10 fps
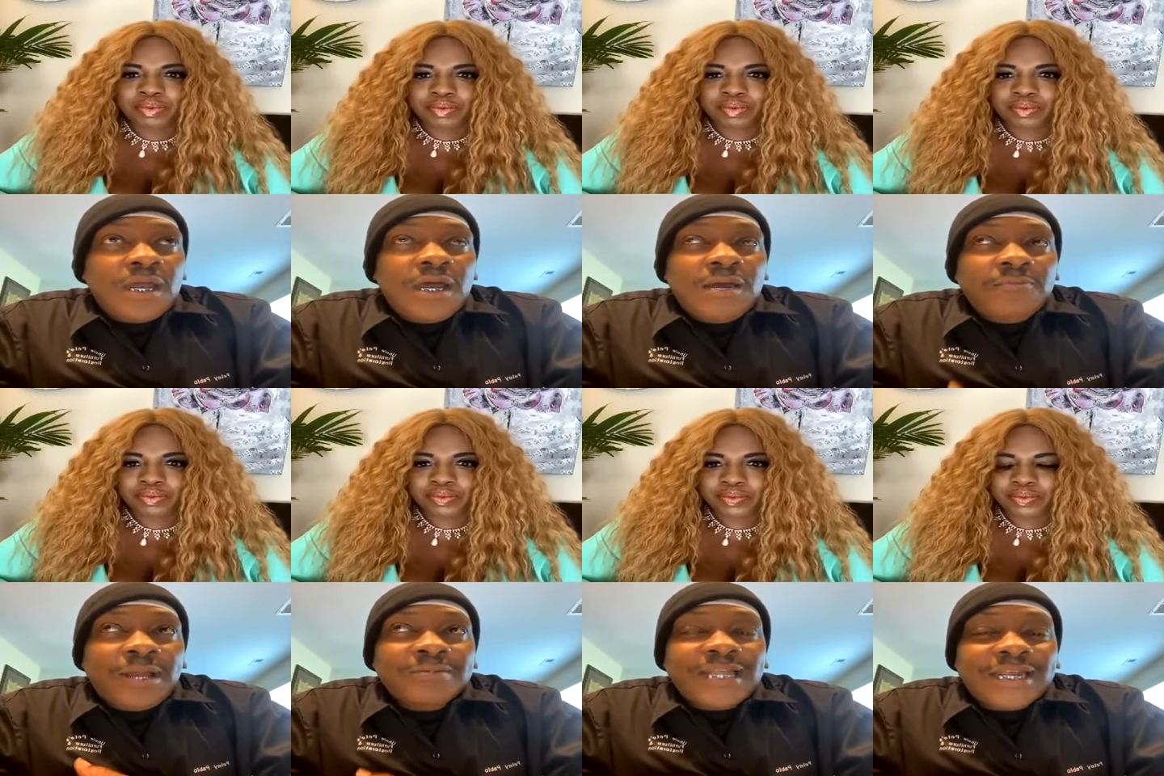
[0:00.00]
Speaker 1: I was
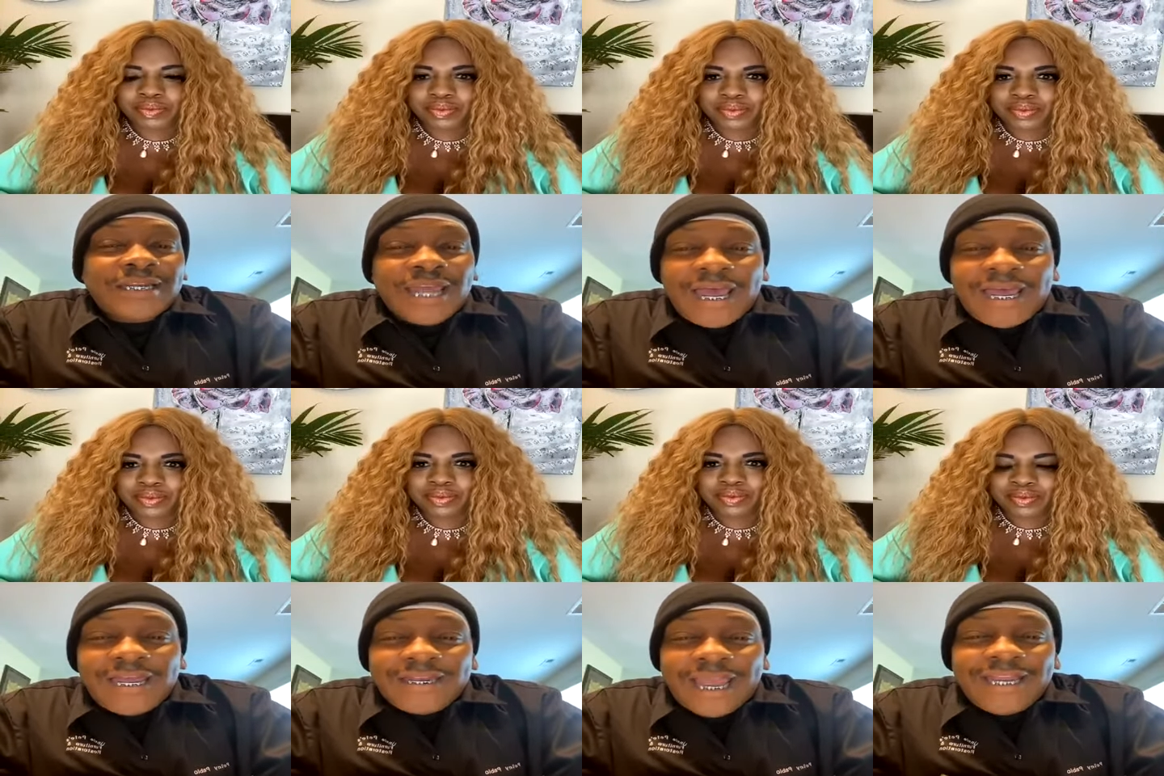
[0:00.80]
like nine,
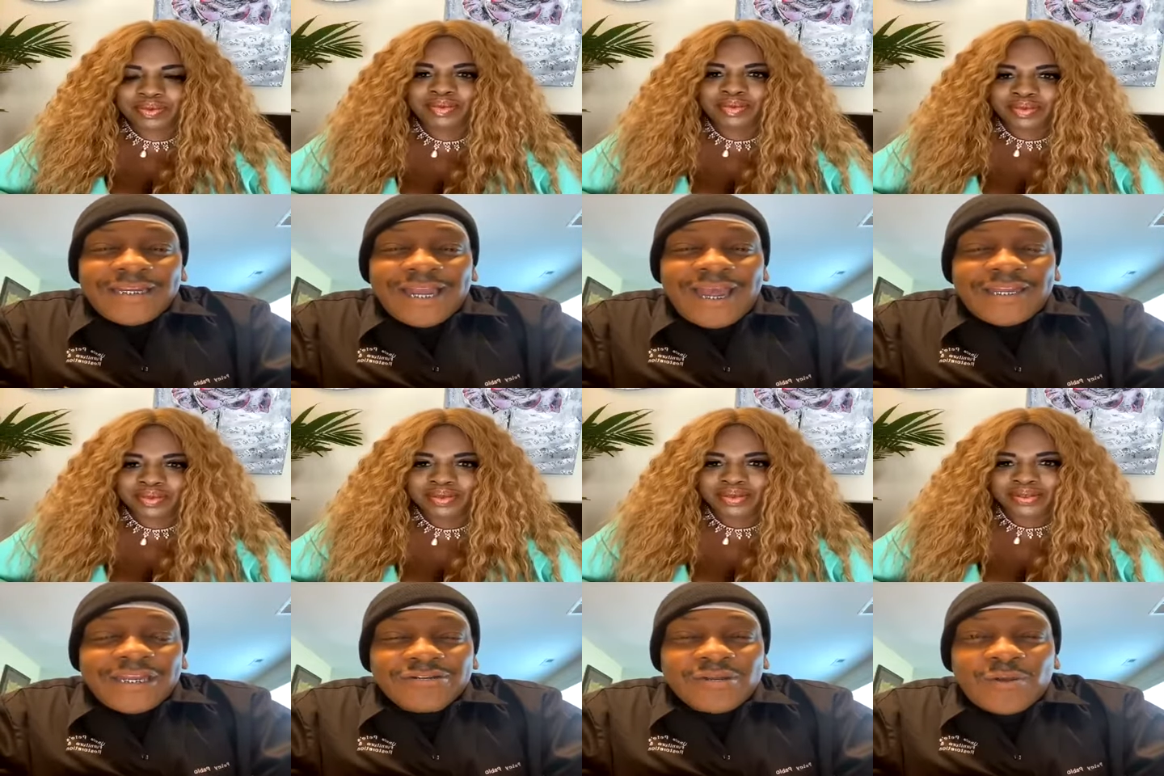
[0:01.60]
eight, nine years
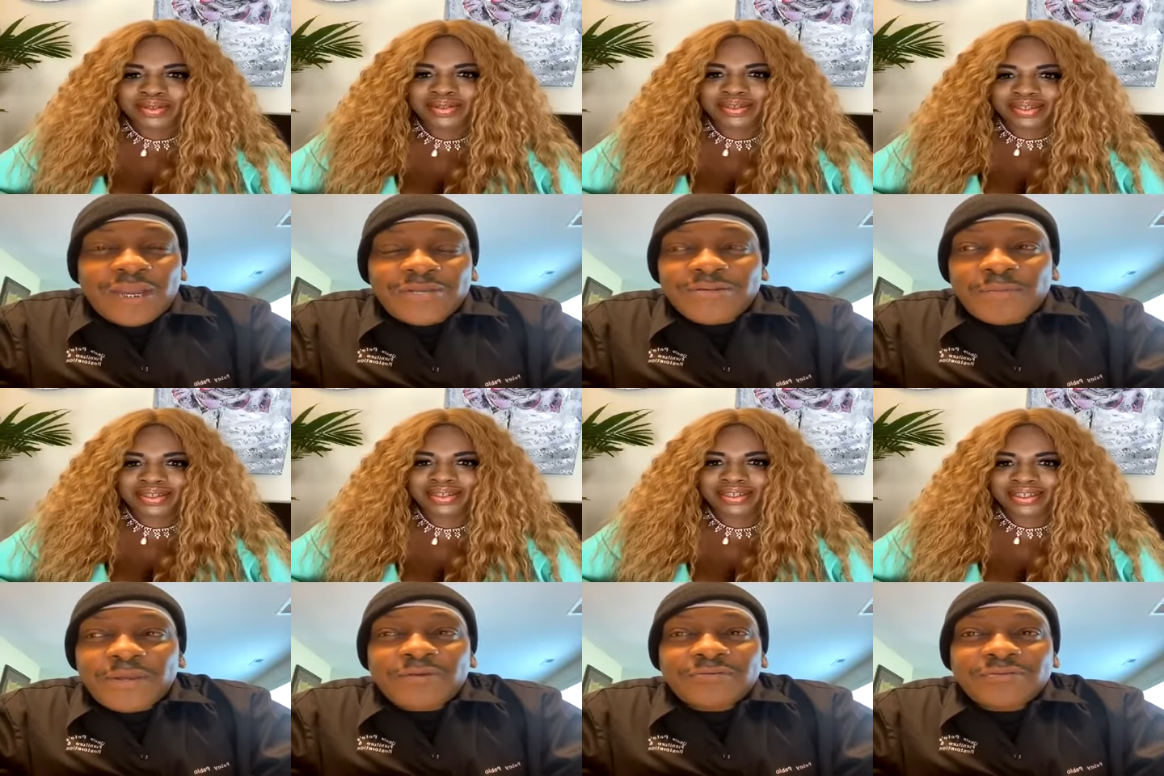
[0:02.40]
old. I used to build
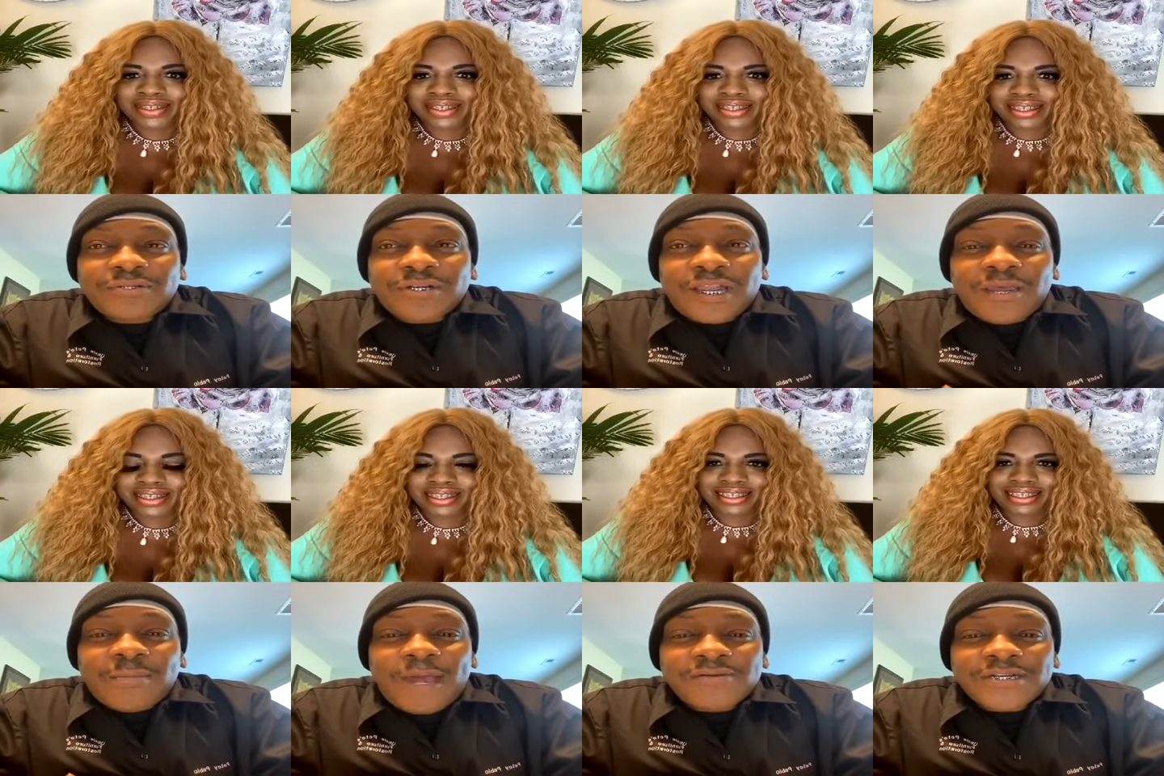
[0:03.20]

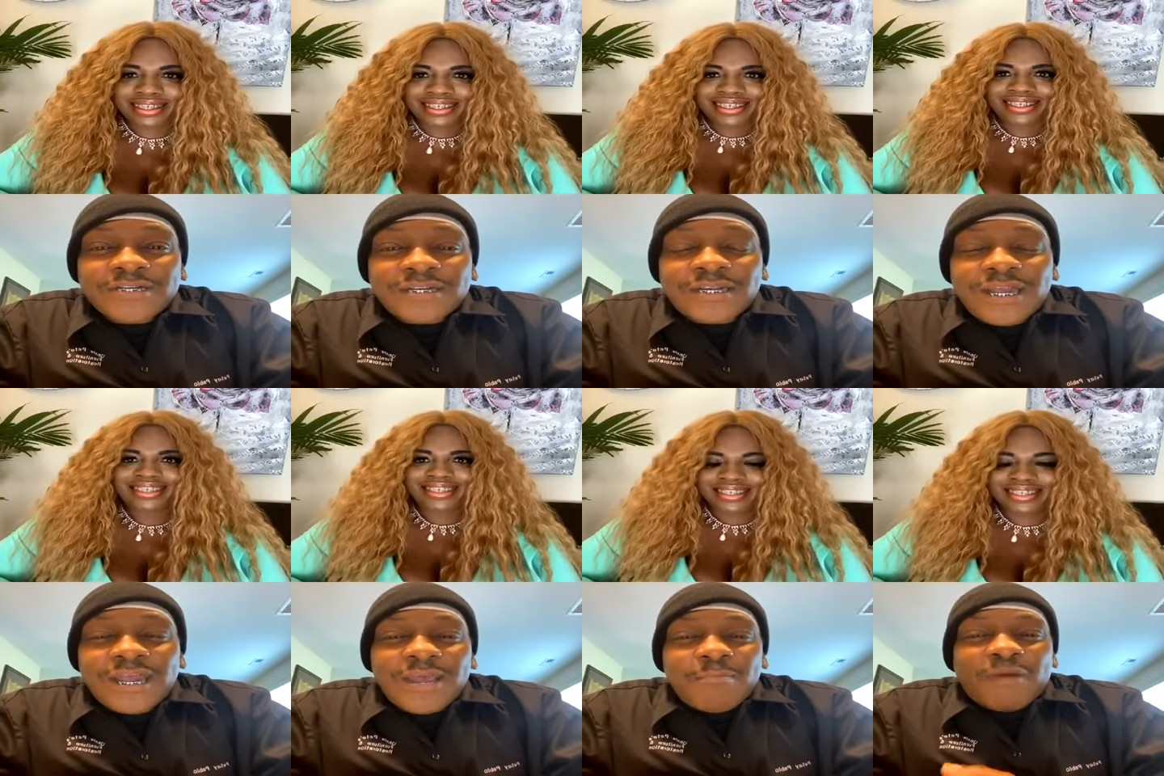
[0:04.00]
clubhouses, and
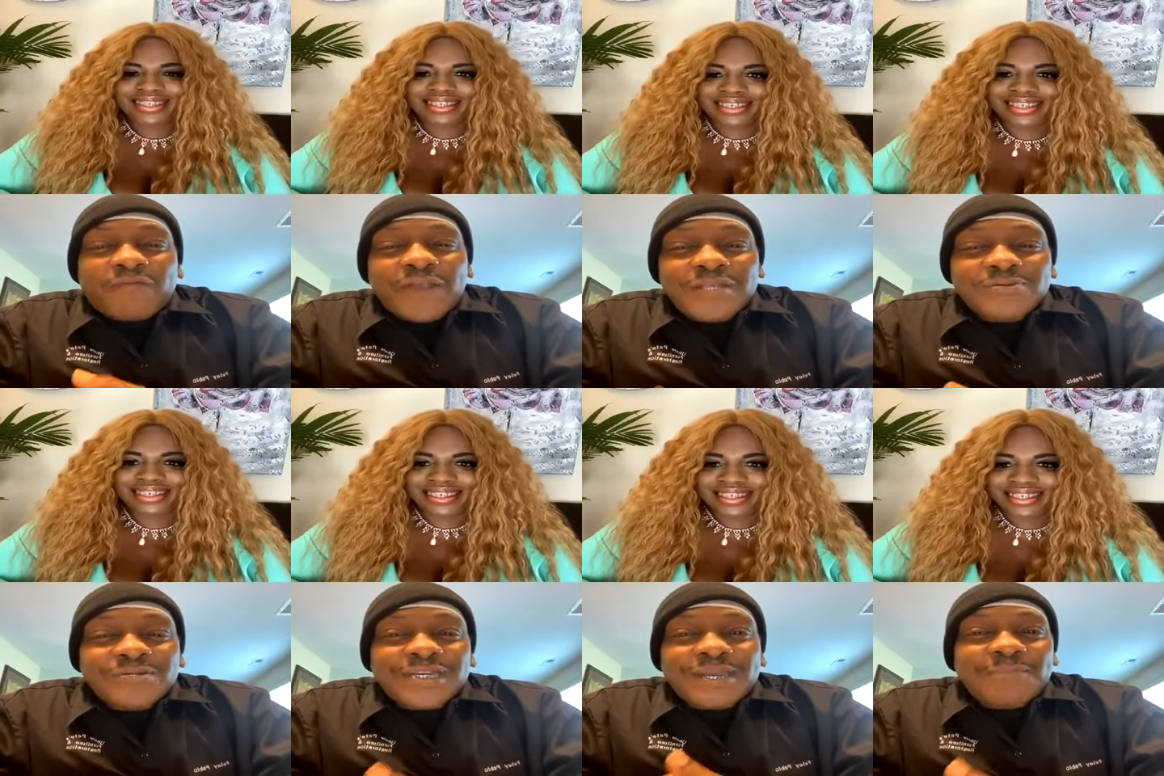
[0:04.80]
my friends used to
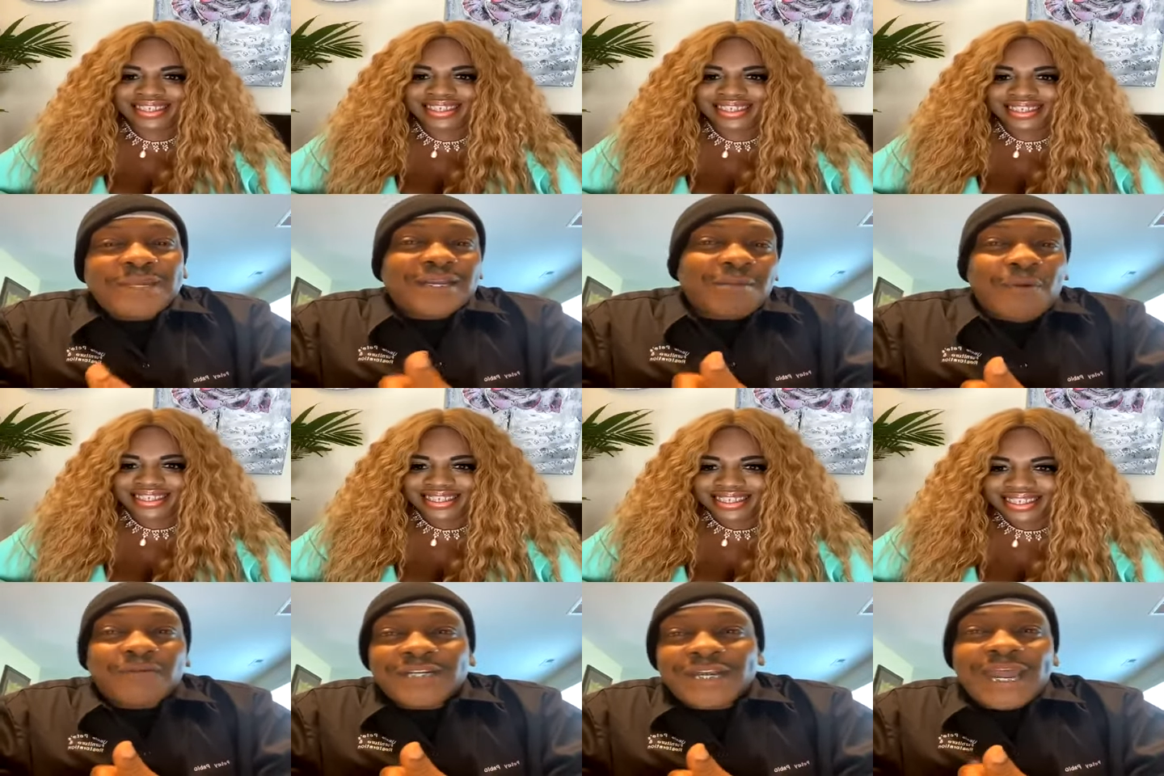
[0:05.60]
get me to come over to
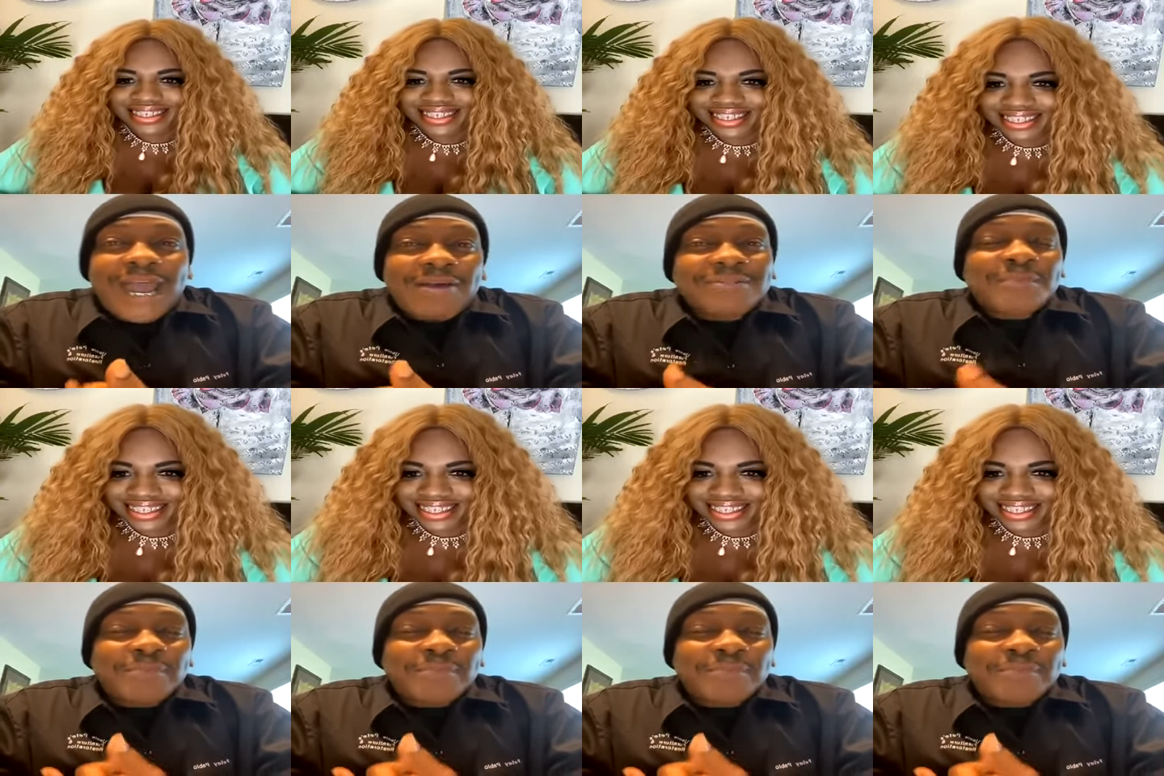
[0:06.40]
their house to build their